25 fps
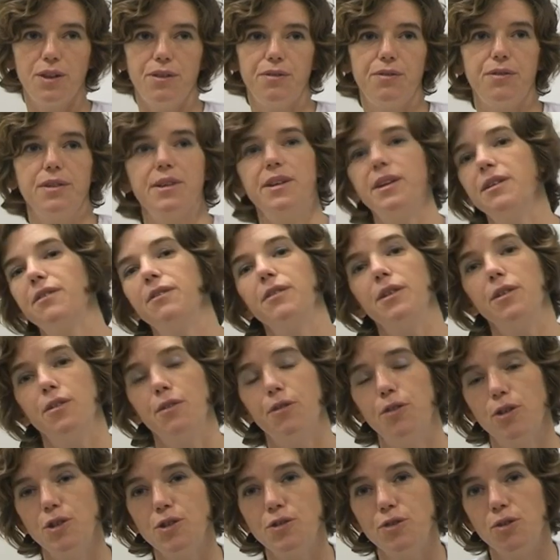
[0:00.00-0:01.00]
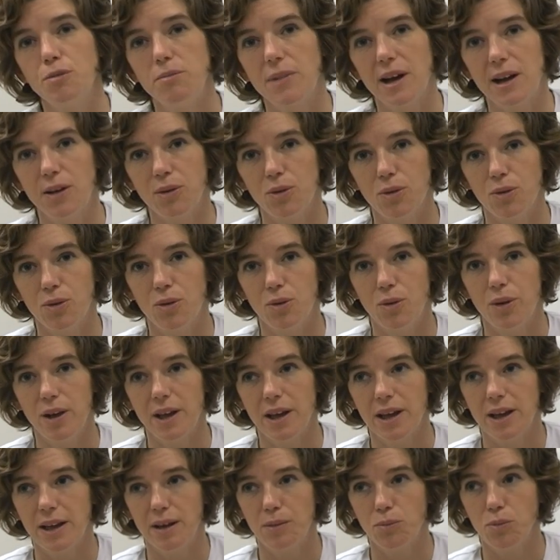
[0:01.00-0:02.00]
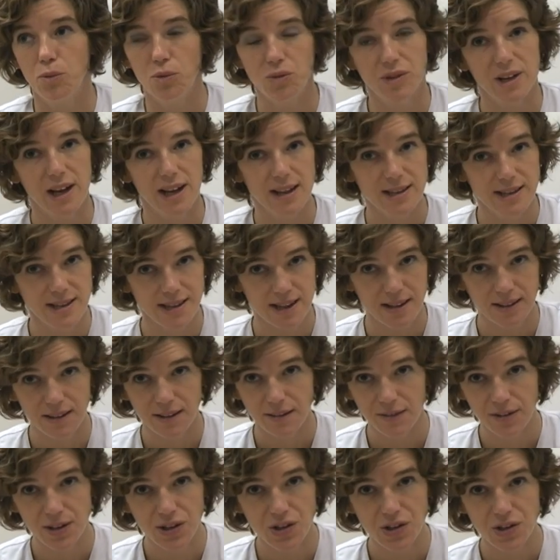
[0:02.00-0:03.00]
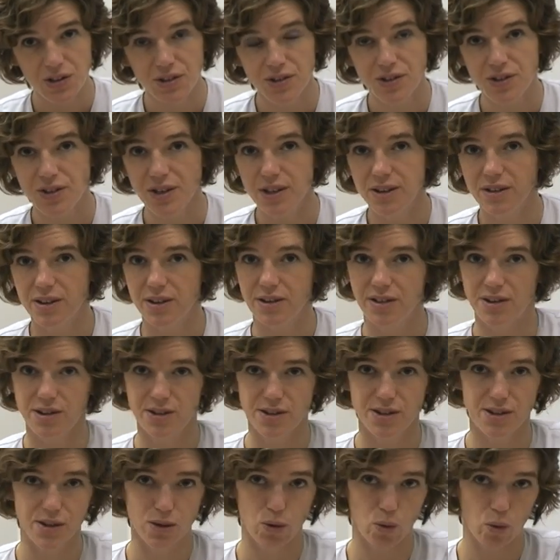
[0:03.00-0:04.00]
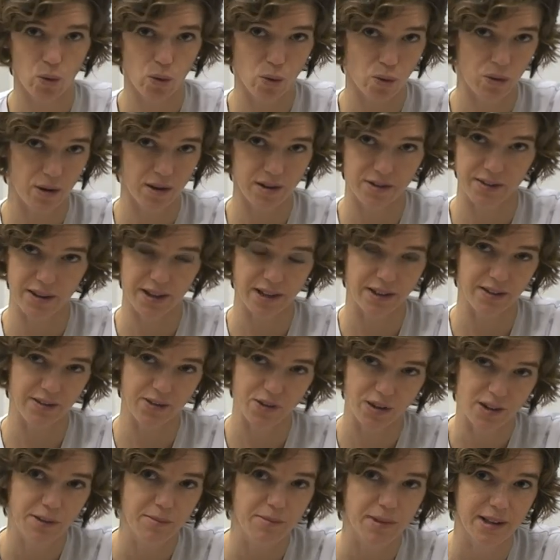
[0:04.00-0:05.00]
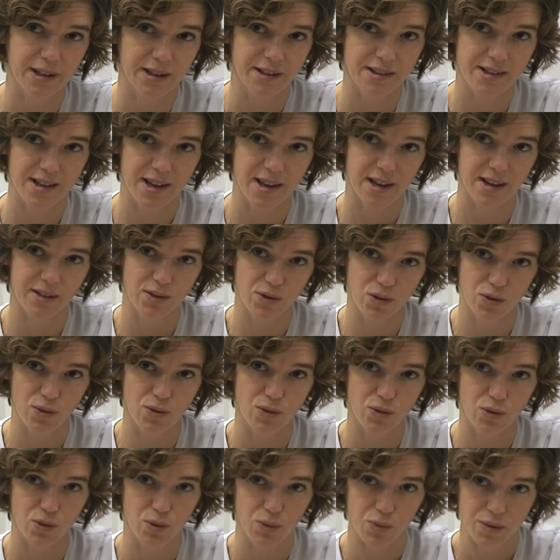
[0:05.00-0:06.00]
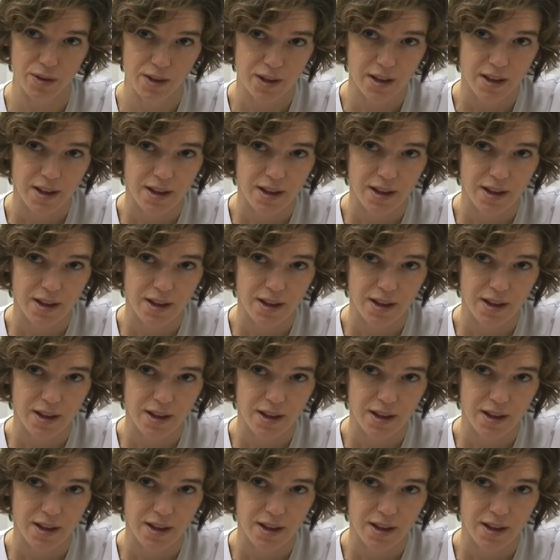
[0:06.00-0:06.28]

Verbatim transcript: the, the uh, mutasa deficiency, there is no currently treatment, as I told you.